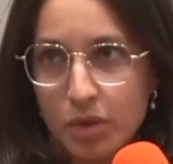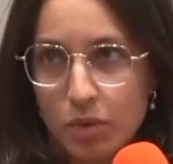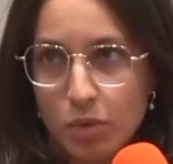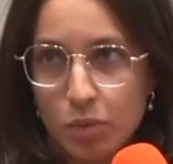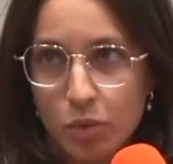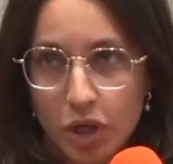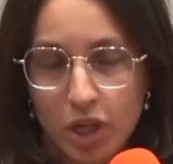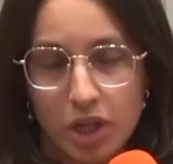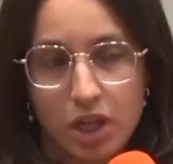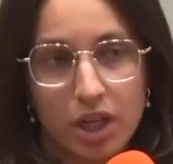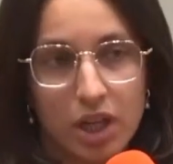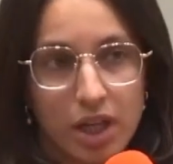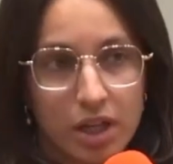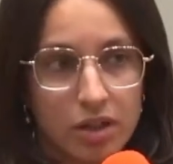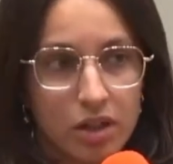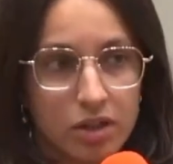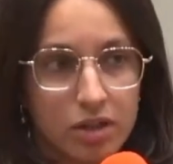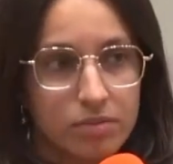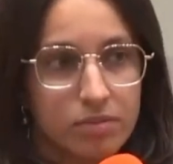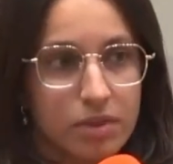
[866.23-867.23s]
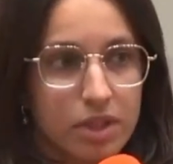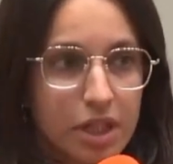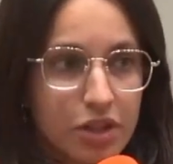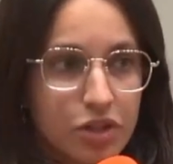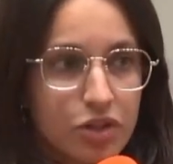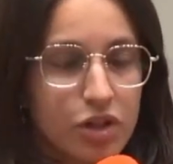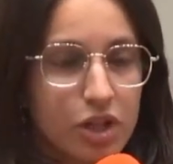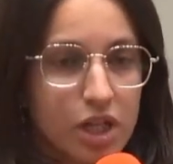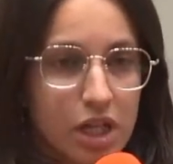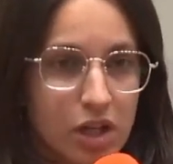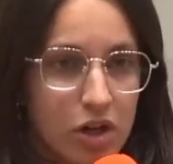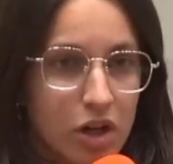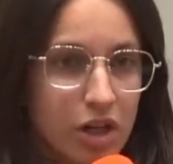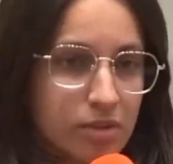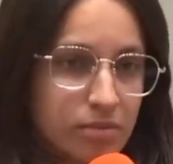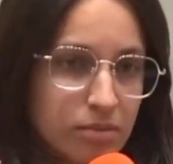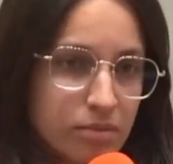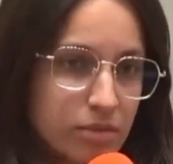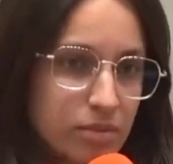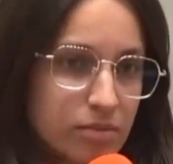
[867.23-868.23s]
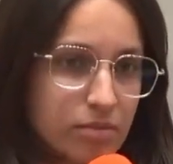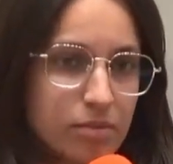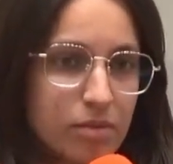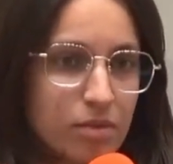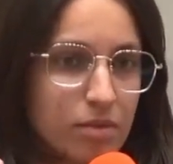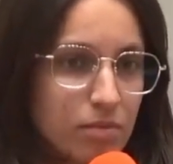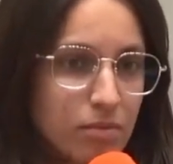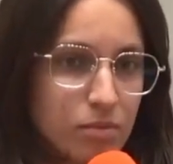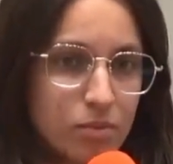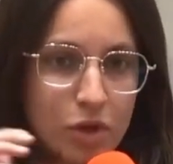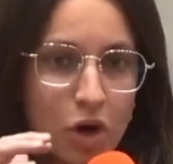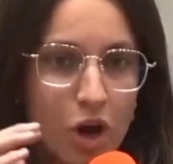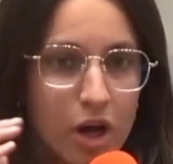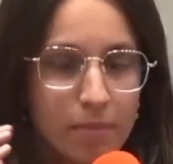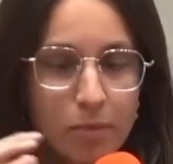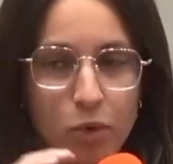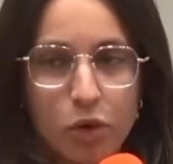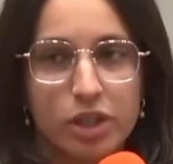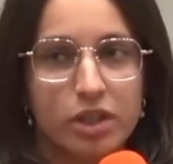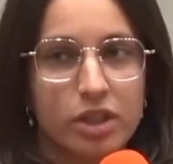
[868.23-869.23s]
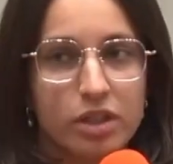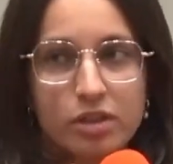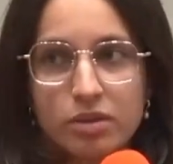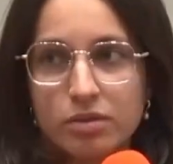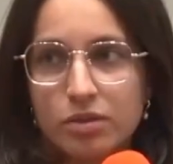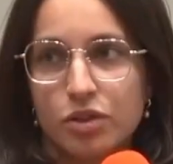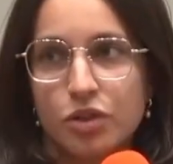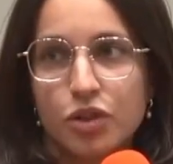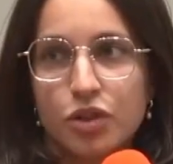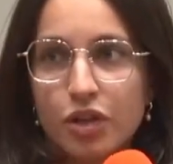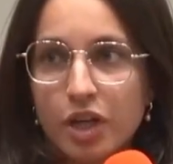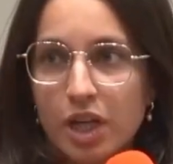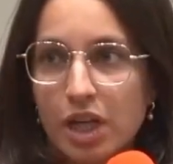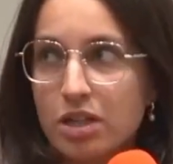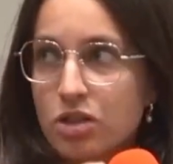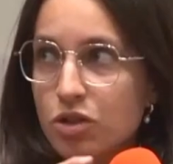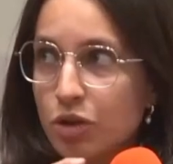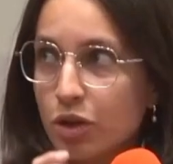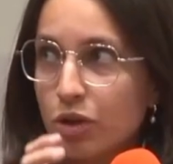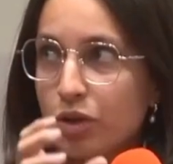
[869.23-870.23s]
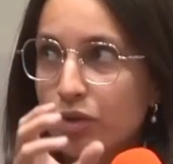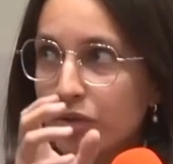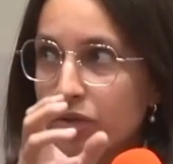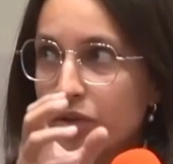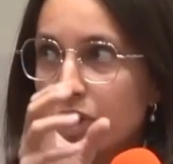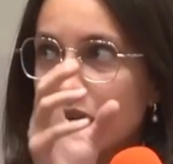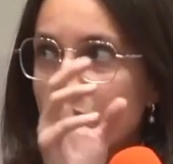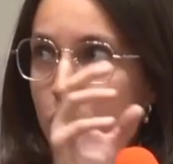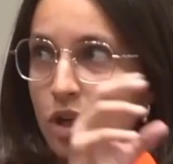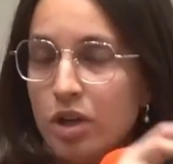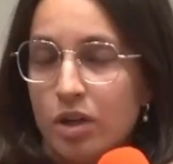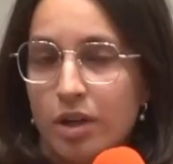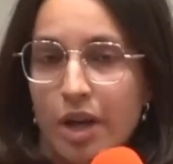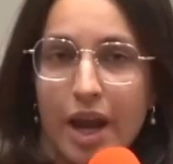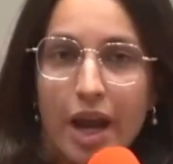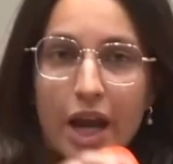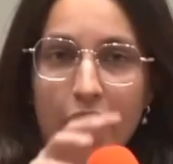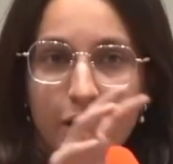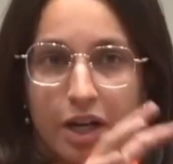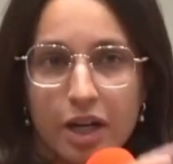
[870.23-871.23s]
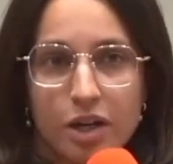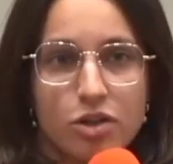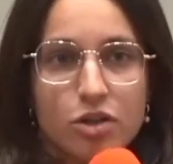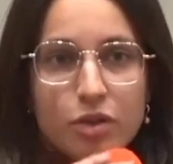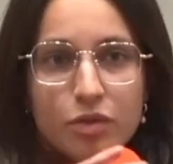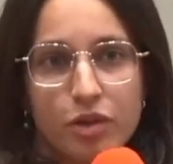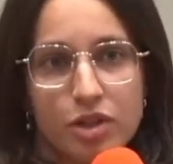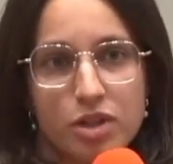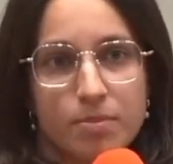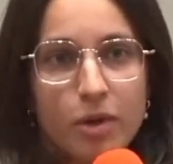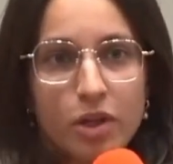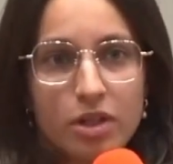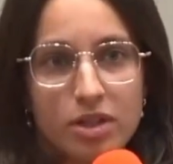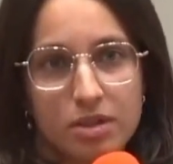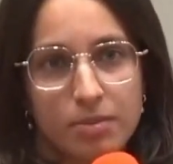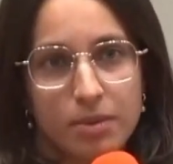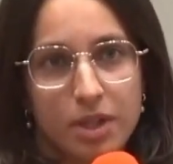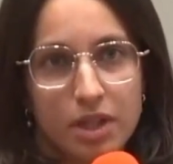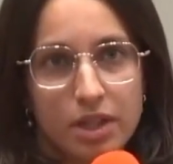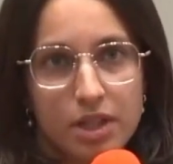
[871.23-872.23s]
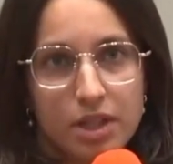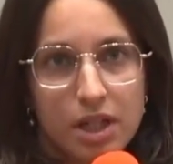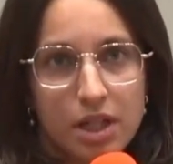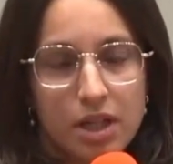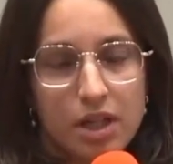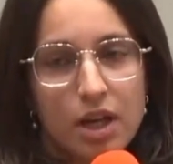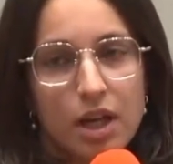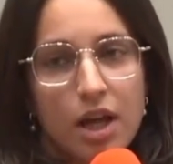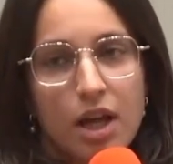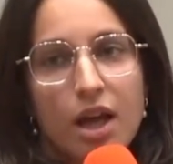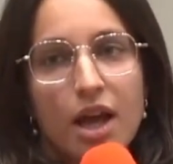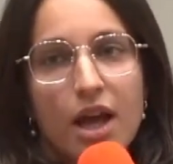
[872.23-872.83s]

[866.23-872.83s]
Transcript: working literally on not more than 3 sort of areas of responsibility.